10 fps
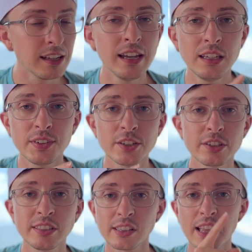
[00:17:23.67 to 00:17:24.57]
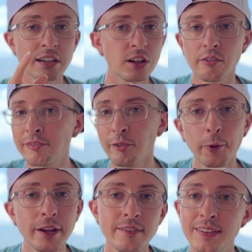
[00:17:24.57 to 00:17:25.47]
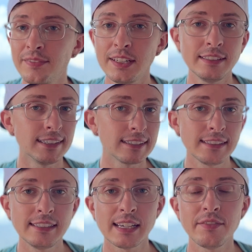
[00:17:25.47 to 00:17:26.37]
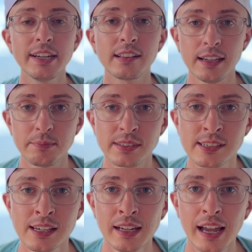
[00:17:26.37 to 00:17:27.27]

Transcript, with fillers: Individually select all 40, 50, 60, 70 clips